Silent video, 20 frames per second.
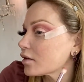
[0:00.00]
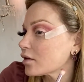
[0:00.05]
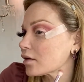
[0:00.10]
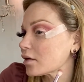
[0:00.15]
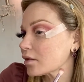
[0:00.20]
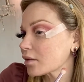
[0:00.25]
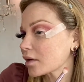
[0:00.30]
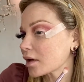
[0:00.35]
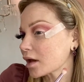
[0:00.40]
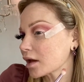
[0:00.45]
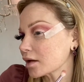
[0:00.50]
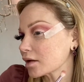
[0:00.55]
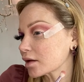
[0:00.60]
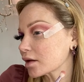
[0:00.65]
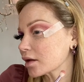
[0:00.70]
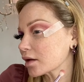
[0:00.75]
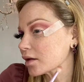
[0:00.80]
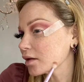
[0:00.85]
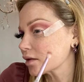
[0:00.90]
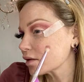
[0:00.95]
Okay,
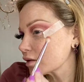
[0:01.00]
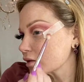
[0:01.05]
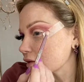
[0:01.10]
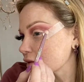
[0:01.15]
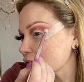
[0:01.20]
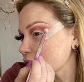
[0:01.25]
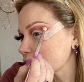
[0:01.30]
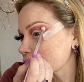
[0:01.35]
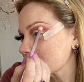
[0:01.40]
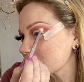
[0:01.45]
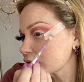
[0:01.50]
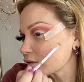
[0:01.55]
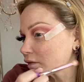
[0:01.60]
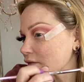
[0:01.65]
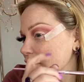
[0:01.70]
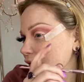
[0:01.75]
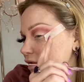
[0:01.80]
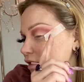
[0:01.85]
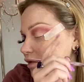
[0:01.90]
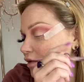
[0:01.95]
good. So
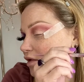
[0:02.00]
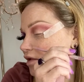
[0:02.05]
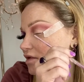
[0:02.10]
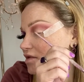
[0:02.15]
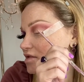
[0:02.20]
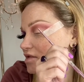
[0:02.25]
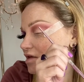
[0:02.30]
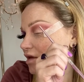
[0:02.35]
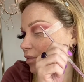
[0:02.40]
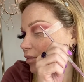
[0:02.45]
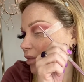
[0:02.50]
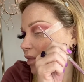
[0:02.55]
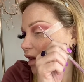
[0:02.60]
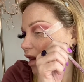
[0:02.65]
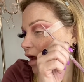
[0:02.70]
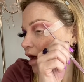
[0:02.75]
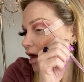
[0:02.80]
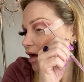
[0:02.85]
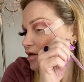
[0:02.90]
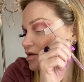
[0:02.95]
then you can see
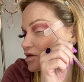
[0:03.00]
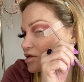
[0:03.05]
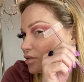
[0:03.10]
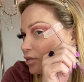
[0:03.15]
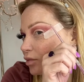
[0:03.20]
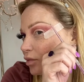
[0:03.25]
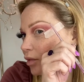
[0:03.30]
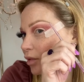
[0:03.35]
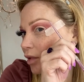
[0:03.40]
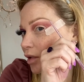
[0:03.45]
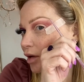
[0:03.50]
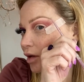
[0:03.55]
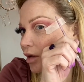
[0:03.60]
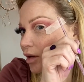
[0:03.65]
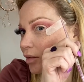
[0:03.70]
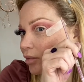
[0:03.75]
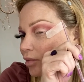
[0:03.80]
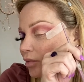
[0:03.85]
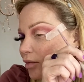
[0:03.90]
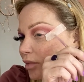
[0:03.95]
blush,
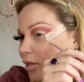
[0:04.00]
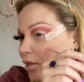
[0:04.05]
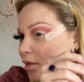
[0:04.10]
warm,